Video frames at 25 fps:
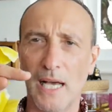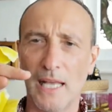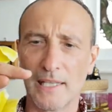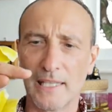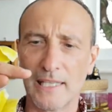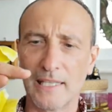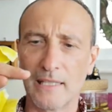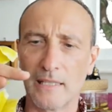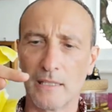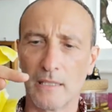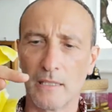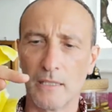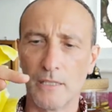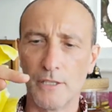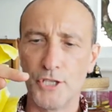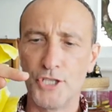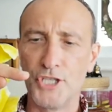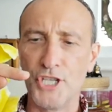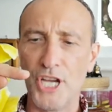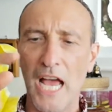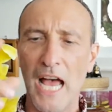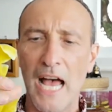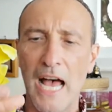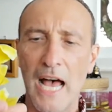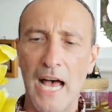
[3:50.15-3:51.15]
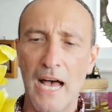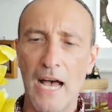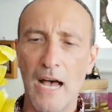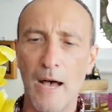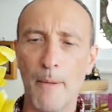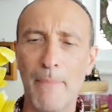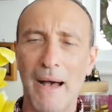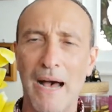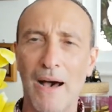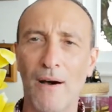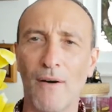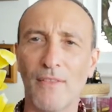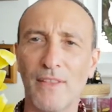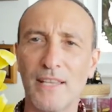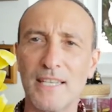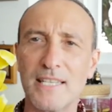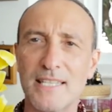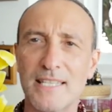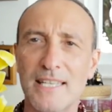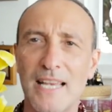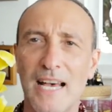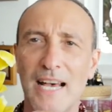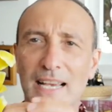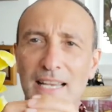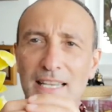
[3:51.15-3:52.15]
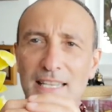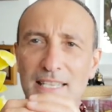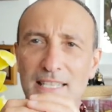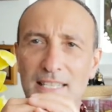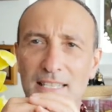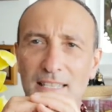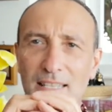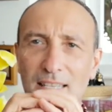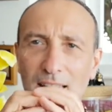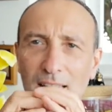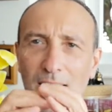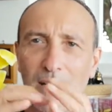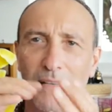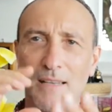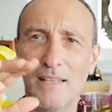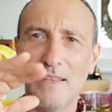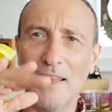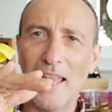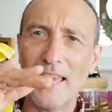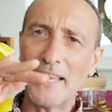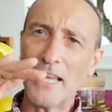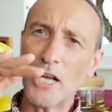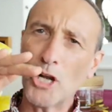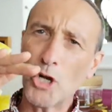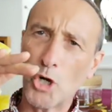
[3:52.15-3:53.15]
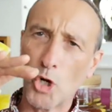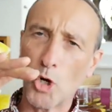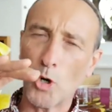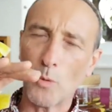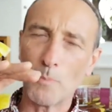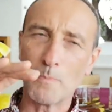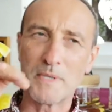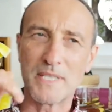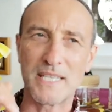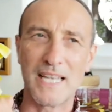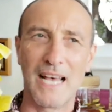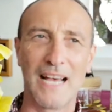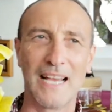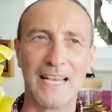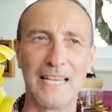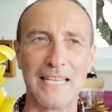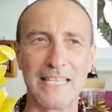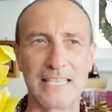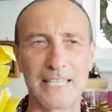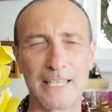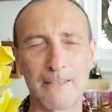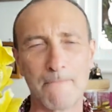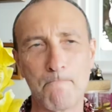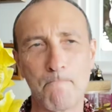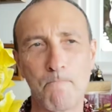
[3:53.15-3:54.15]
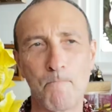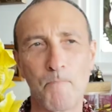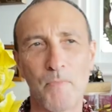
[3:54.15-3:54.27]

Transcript: a little jar about this size, uh, like a cup size.